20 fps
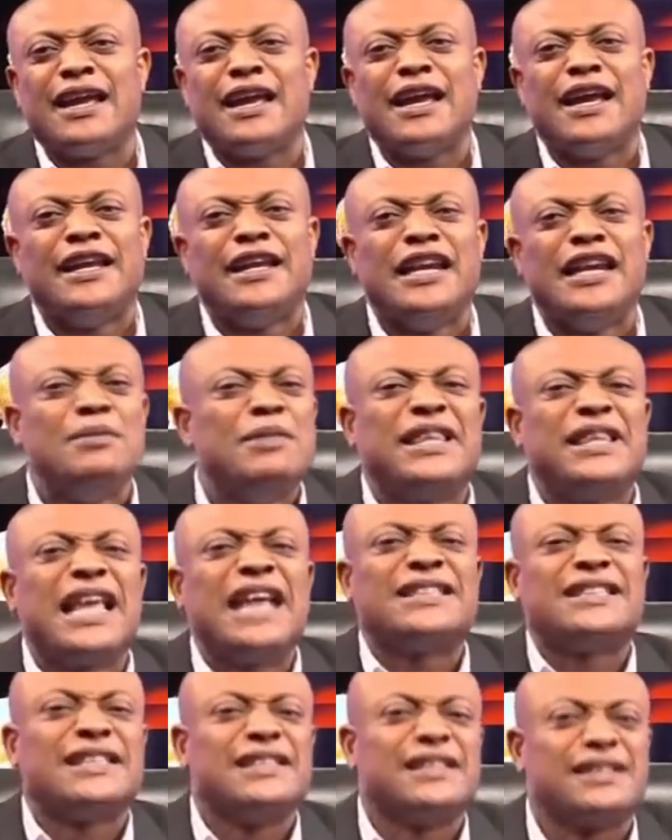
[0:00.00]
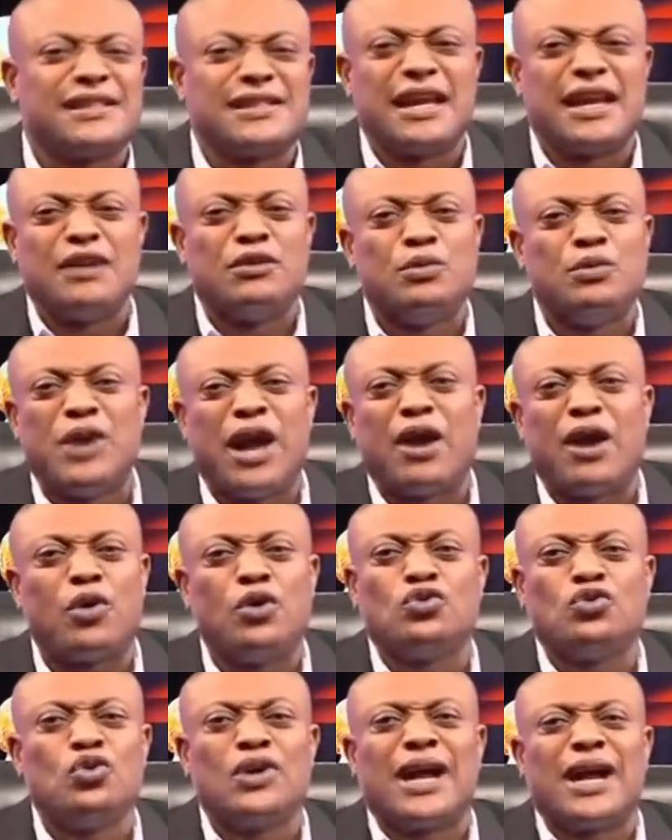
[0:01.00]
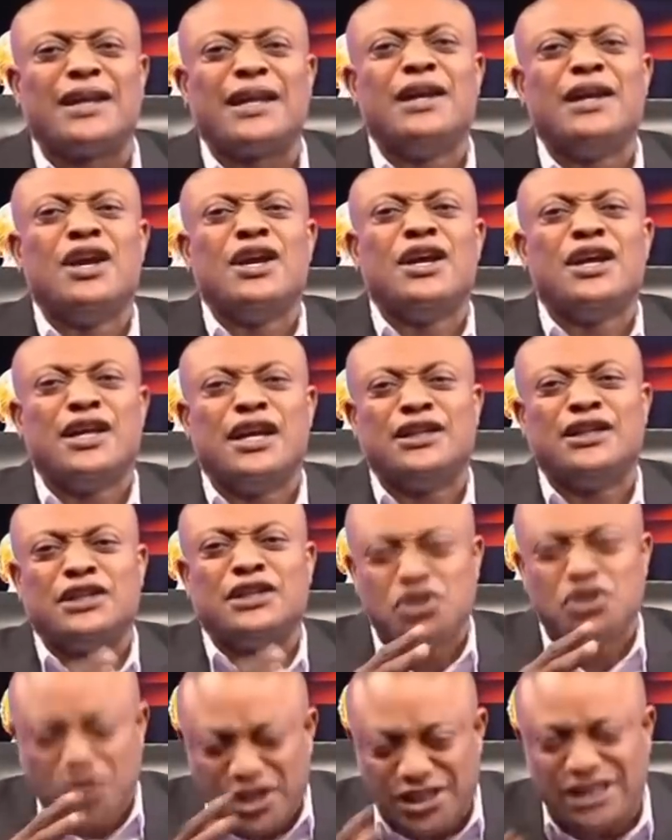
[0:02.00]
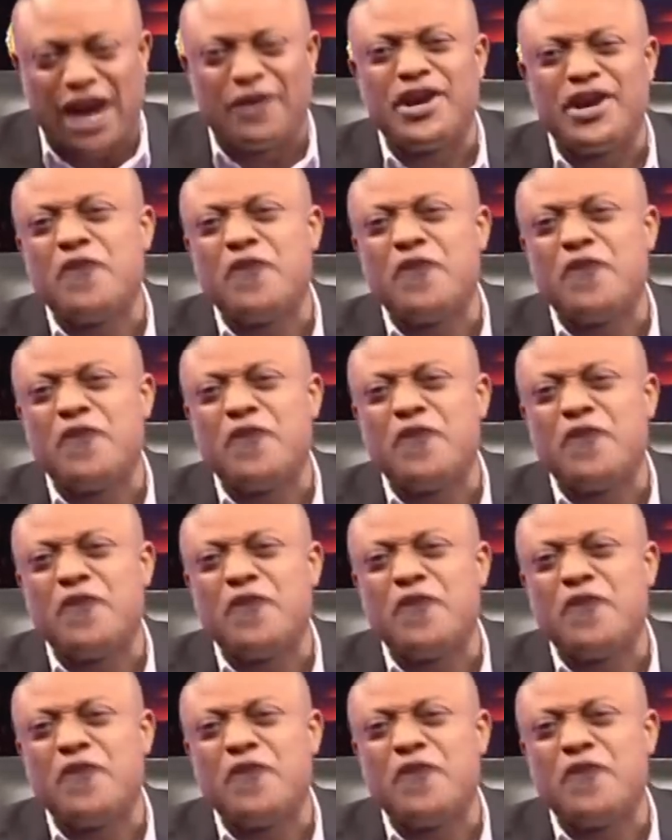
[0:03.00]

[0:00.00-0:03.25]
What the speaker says: limitations? We are going to look at the judiciary.